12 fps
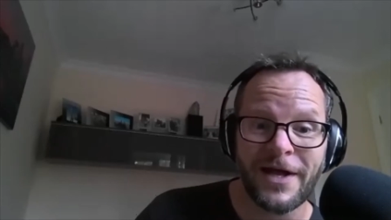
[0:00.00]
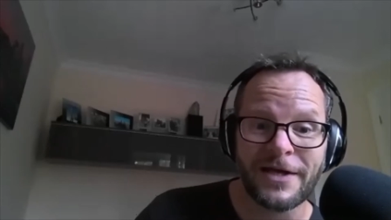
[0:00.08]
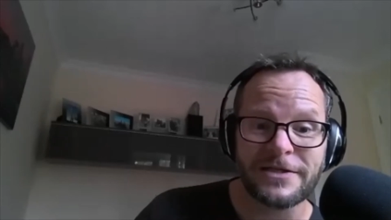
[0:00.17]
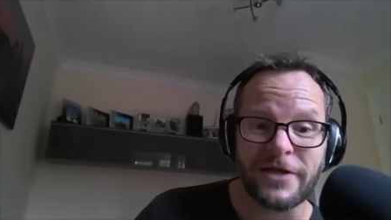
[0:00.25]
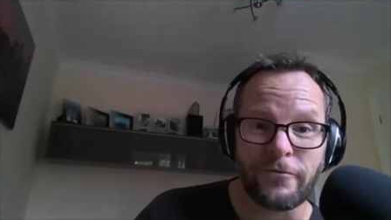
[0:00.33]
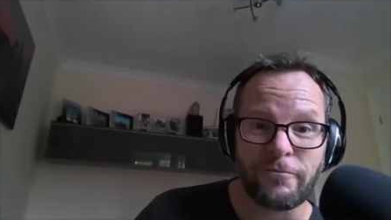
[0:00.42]

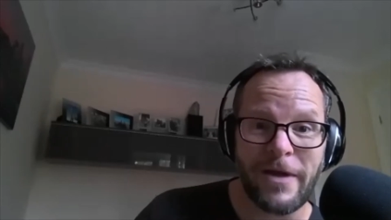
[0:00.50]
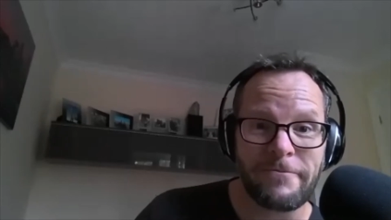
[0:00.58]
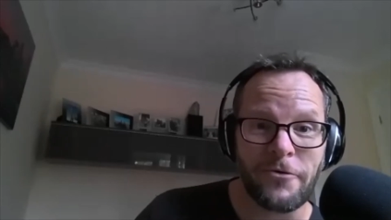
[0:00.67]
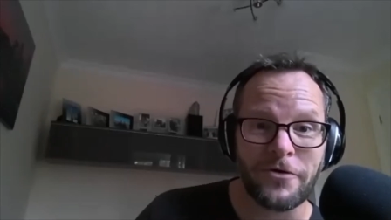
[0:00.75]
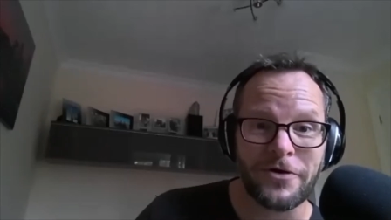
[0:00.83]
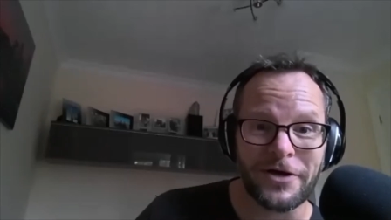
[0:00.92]
So people
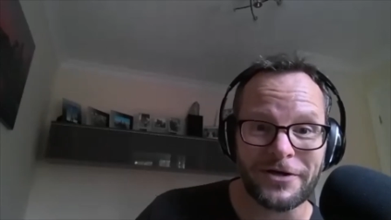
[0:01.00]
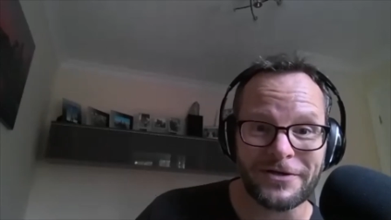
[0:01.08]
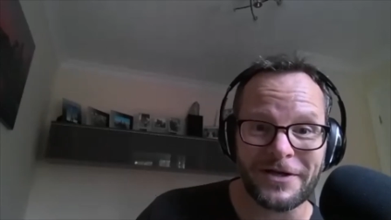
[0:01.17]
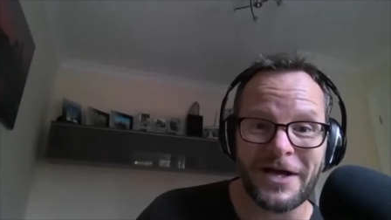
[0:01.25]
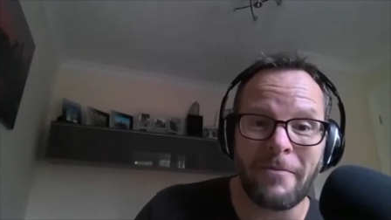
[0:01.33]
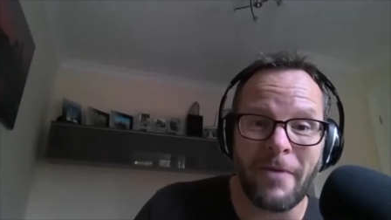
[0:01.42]
can
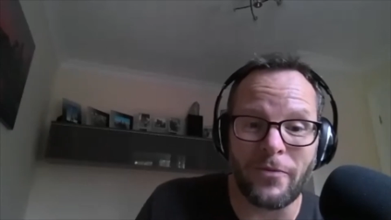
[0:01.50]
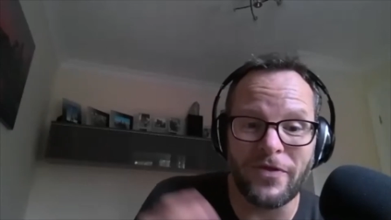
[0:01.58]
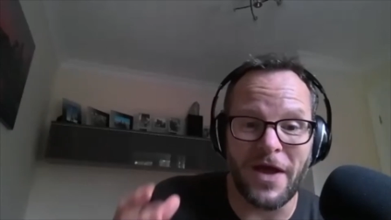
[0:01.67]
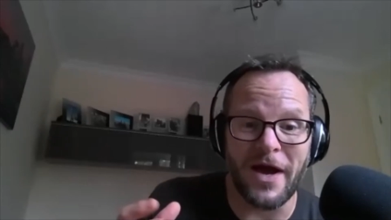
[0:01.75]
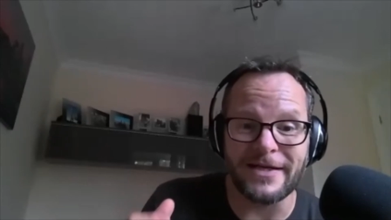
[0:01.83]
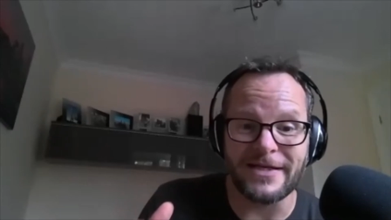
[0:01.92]
come up with the
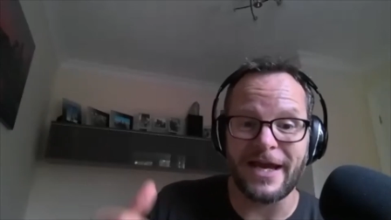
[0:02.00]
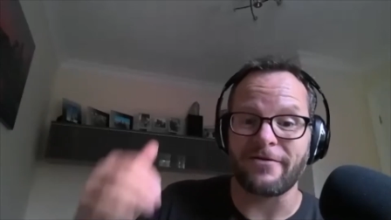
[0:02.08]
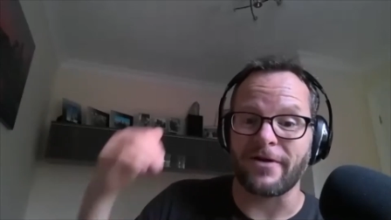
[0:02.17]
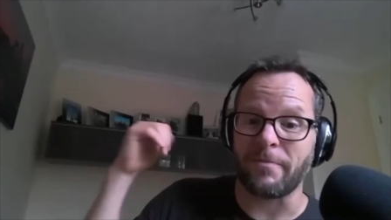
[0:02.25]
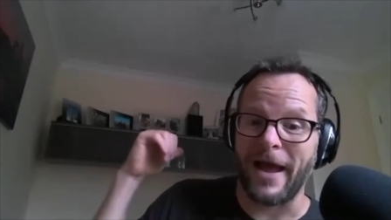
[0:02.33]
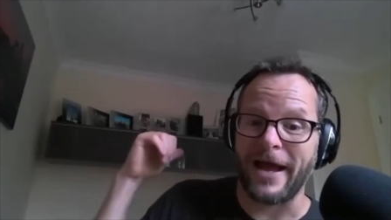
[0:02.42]
idea at the
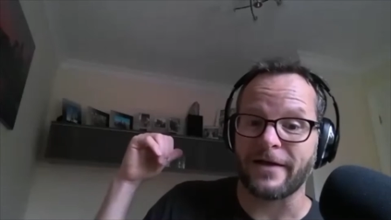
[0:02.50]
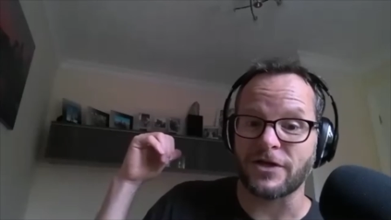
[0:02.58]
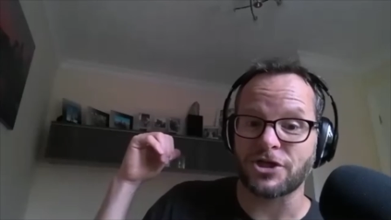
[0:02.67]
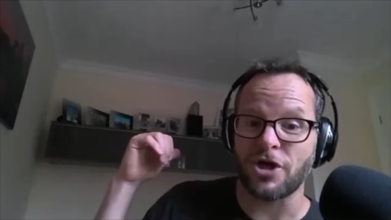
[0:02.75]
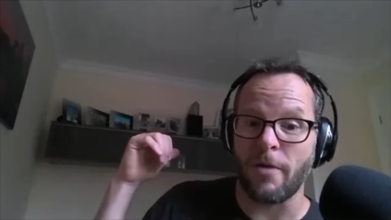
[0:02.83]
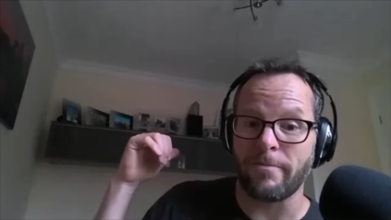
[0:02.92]
back of the shop